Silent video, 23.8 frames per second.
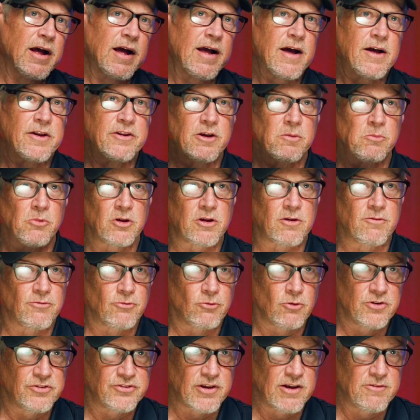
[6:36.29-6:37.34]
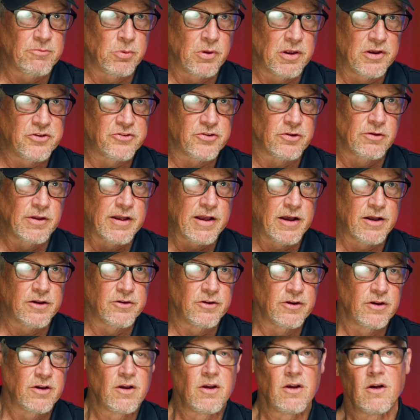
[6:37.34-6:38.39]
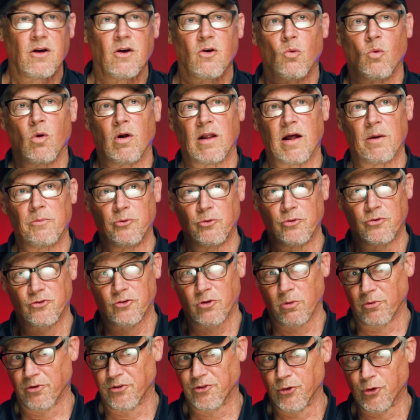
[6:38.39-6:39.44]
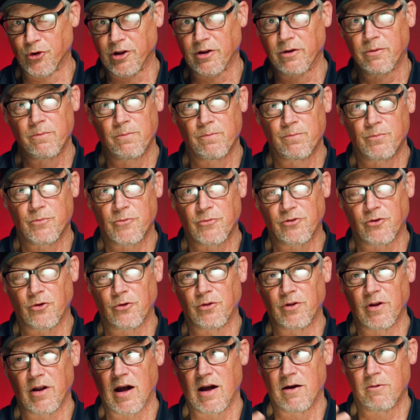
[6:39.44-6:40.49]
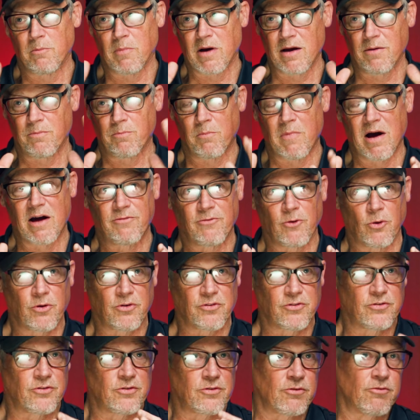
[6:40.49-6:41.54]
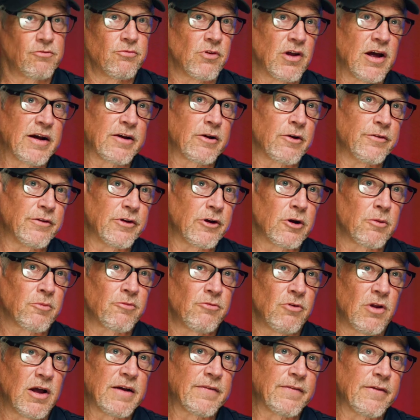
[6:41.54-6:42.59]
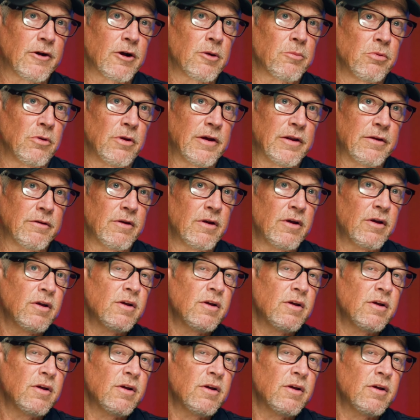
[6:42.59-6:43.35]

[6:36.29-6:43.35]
I had him looking for a safe place to land while I'm doing troubleshooting, so that my focus is on flying the airplane.